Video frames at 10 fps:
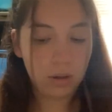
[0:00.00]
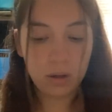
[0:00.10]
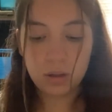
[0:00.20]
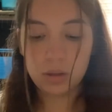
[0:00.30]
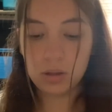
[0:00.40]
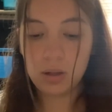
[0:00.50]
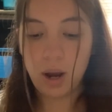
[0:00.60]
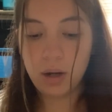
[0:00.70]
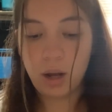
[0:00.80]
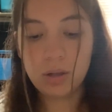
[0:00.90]
dad
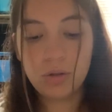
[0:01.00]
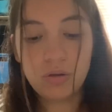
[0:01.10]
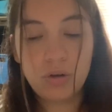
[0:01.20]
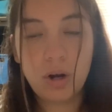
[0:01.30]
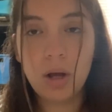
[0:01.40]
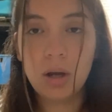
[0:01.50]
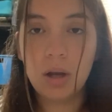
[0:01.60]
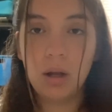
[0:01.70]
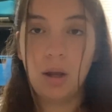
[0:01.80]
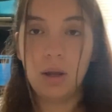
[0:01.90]
has truck
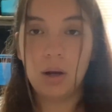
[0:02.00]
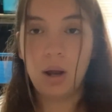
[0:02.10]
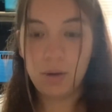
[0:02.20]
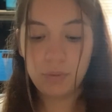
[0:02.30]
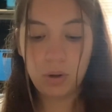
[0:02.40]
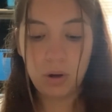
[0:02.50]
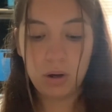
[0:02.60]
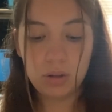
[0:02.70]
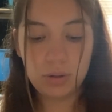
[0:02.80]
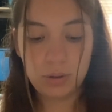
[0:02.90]
and I have the car,
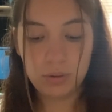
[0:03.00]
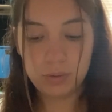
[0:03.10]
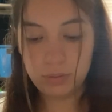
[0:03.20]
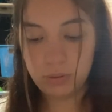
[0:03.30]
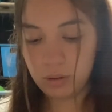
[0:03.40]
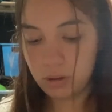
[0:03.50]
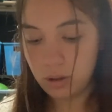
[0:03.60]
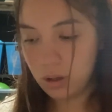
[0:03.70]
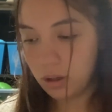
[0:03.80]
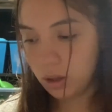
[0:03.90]
so
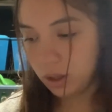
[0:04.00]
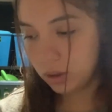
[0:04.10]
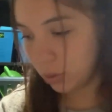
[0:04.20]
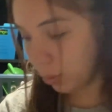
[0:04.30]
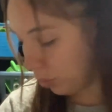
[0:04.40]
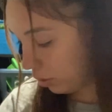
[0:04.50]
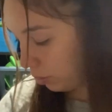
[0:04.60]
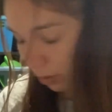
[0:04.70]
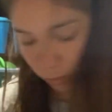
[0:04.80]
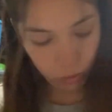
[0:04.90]
it would be more
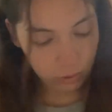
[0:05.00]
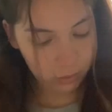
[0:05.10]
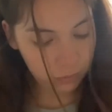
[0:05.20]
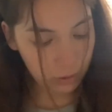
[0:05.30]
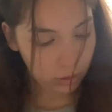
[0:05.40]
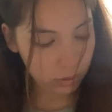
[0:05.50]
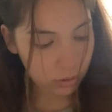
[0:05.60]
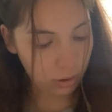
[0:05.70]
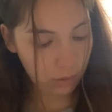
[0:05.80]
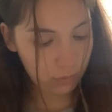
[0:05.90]
convenient to have a
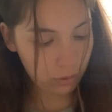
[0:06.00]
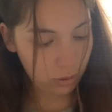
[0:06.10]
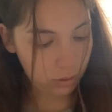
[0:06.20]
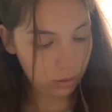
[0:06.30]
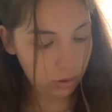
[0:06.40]
car seat,